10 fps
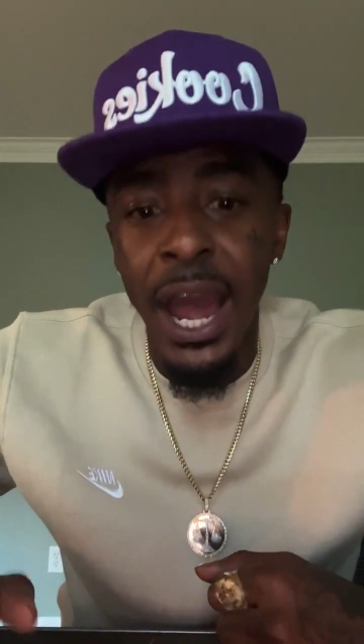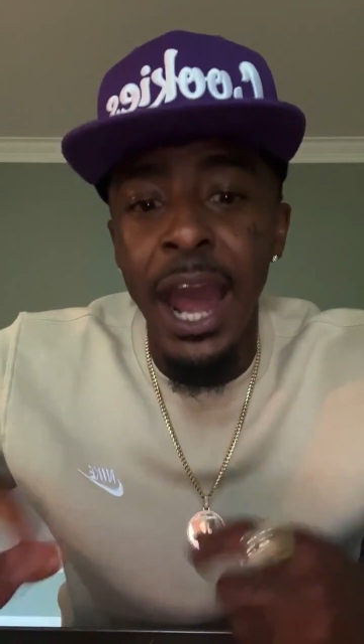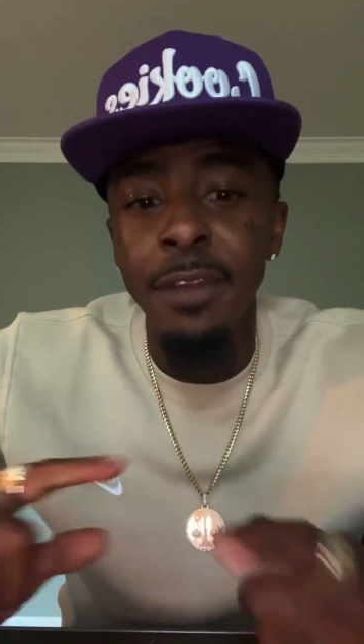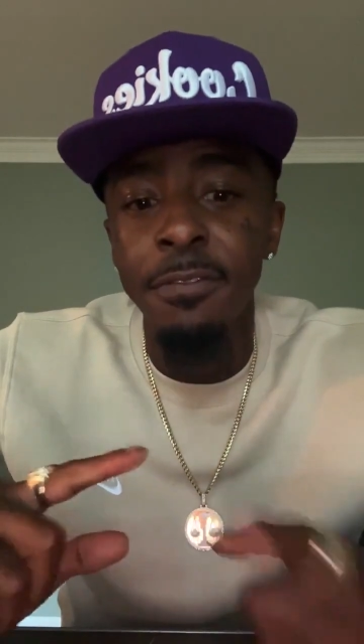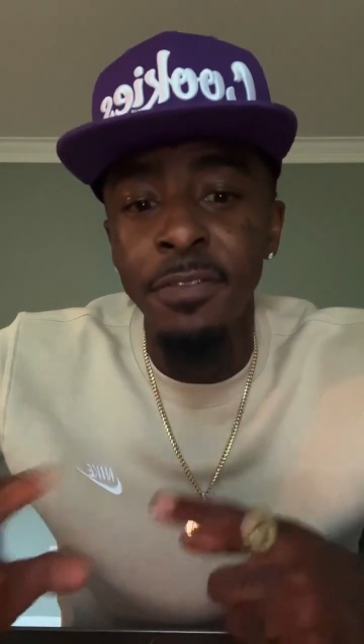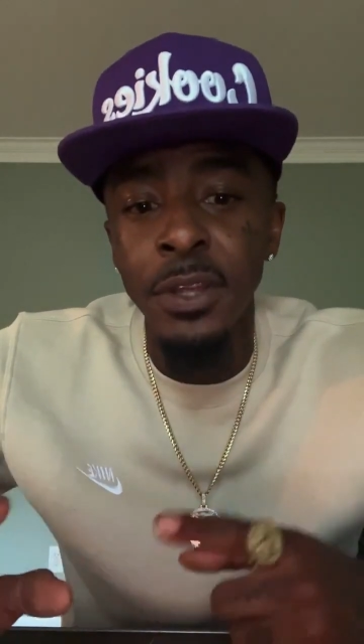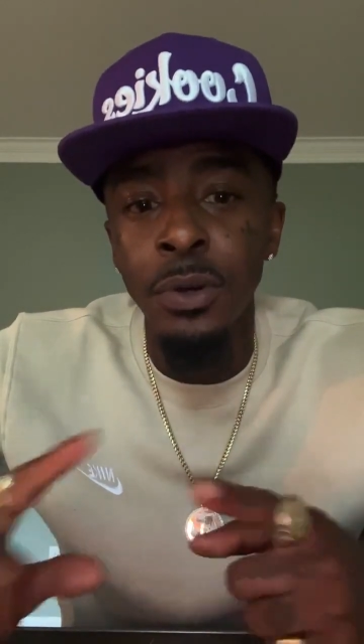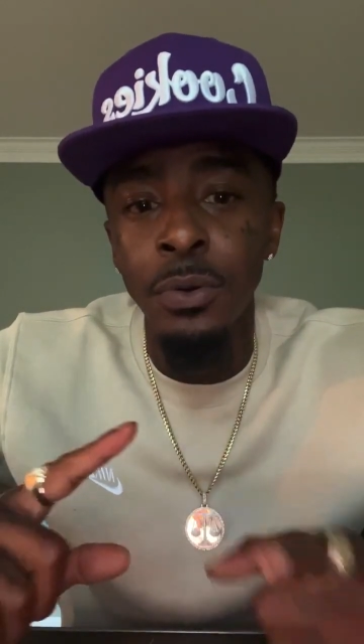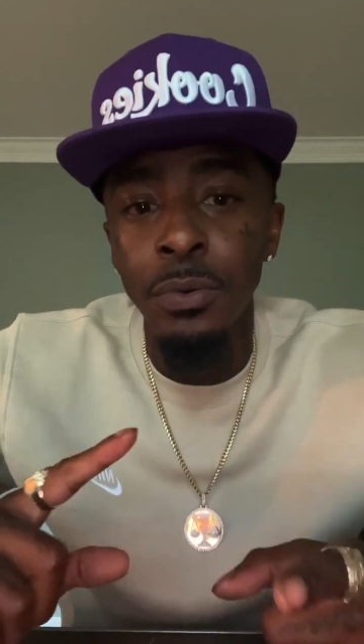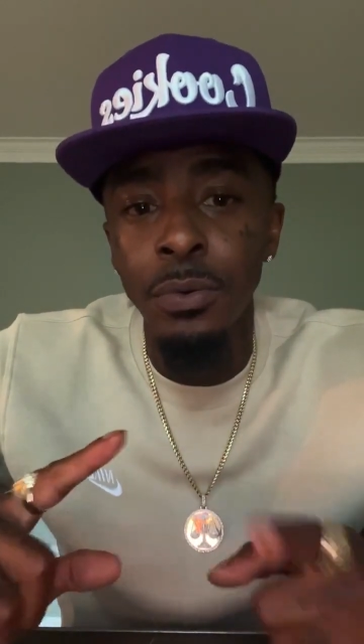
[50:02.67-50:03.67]
I
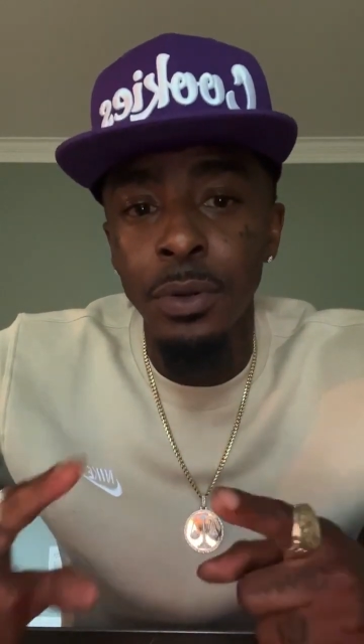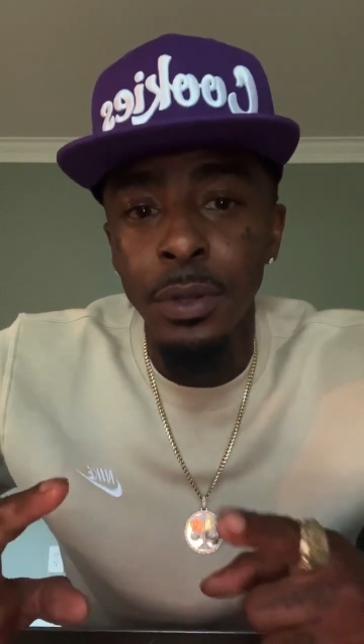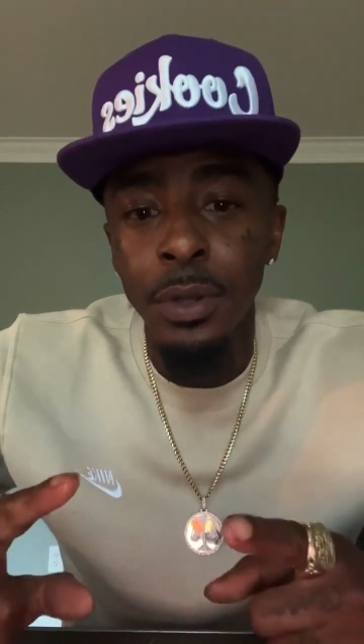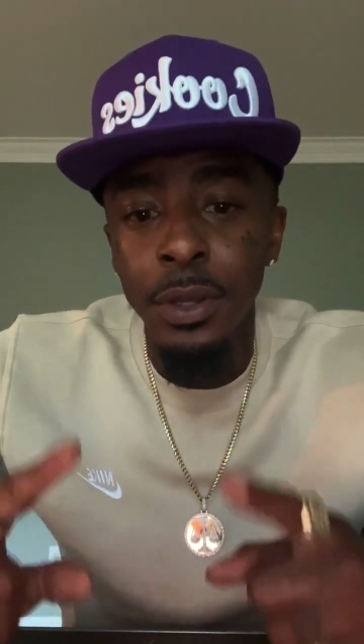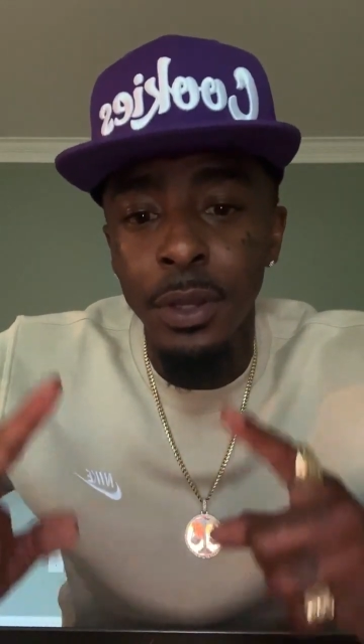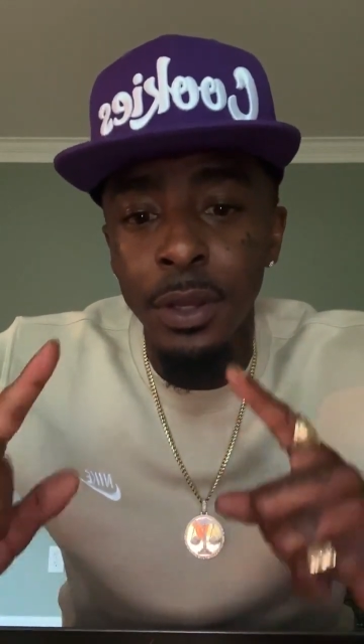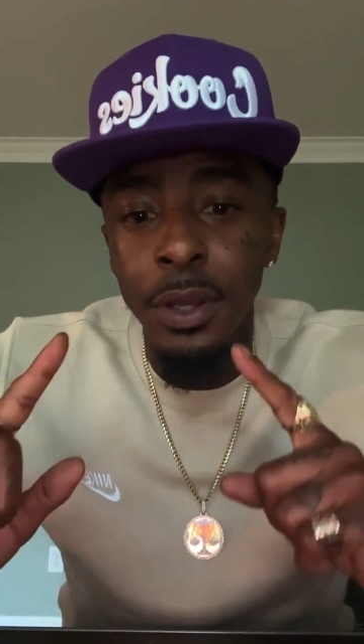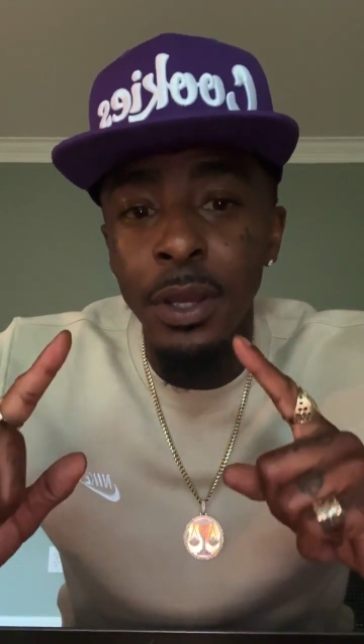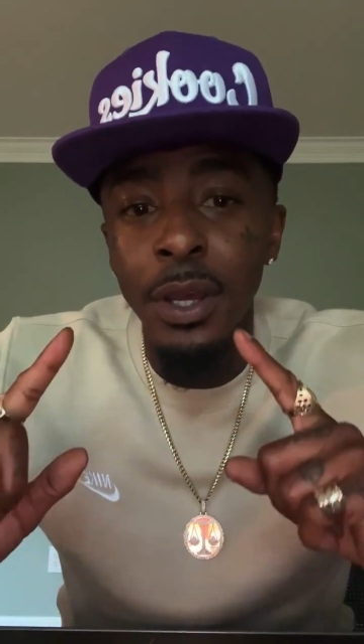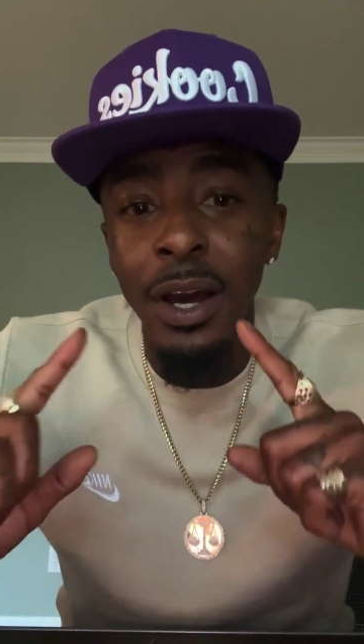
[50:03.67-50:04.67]
feel
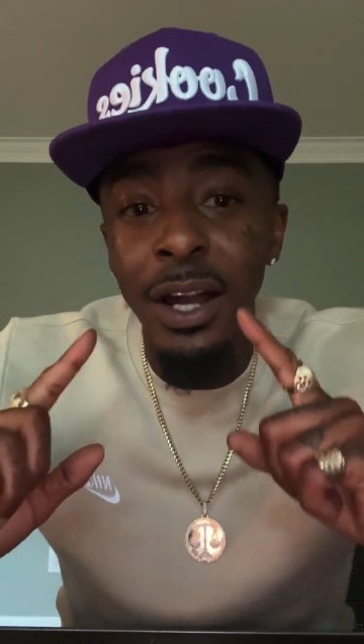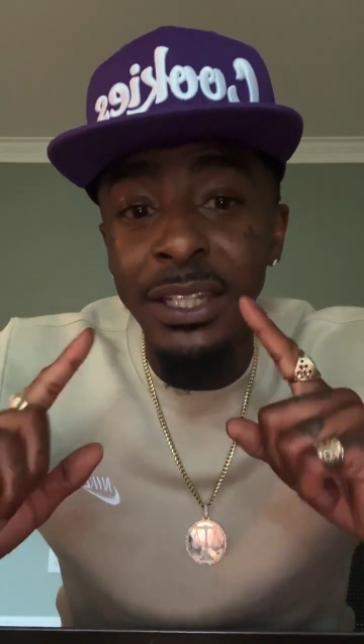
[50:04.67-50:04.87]
a